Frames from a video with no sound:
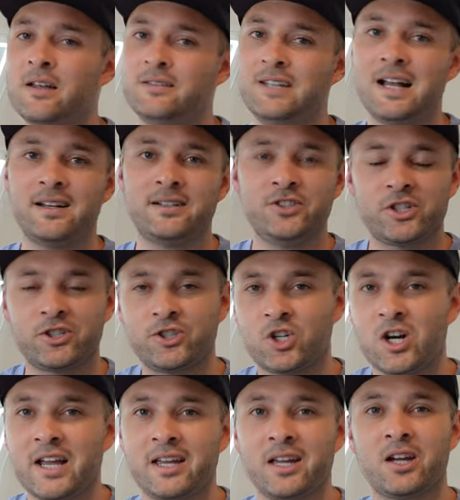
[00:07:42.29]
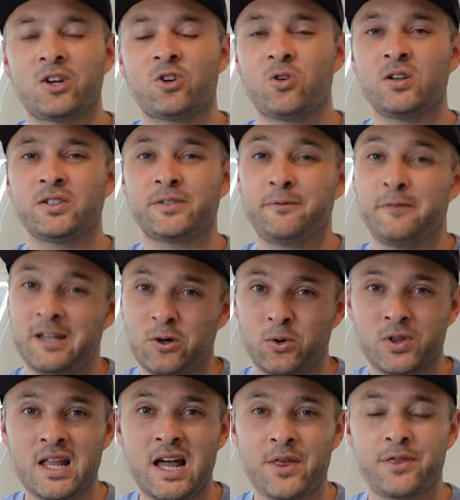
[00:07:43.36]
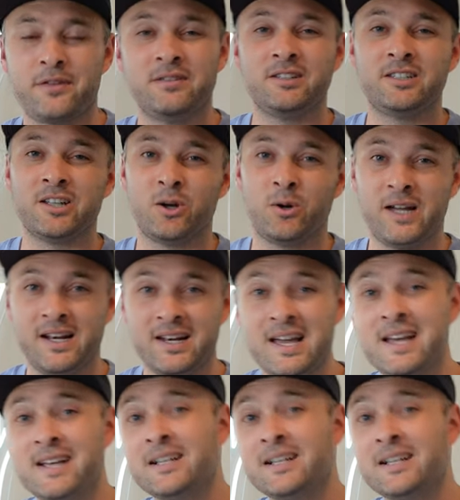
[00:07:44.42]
Dallin just tracking across field, nothing doing.